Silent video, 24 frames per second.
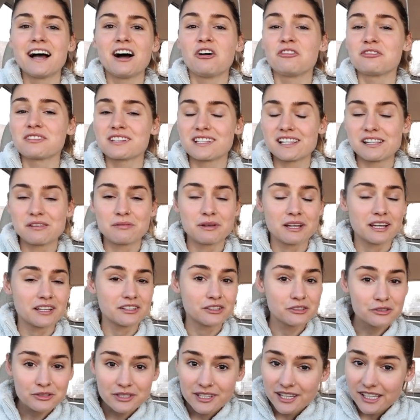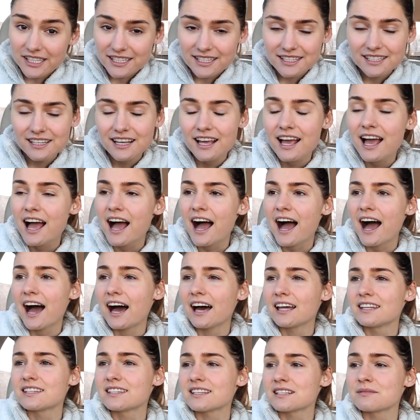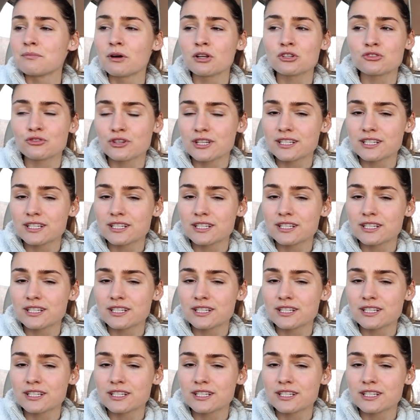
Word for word: obviously we are new to this, and as much